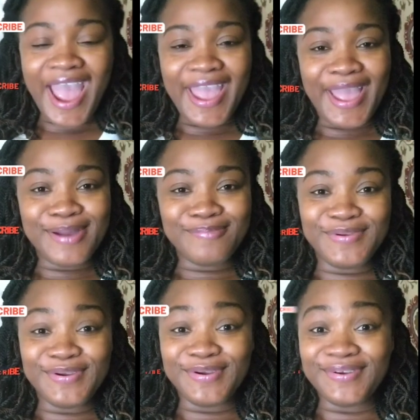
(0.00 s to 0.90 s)
I
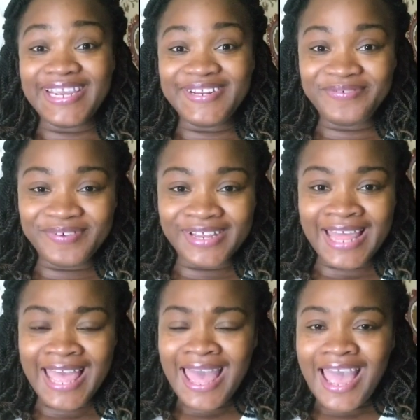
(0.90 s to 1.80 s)
am grateful,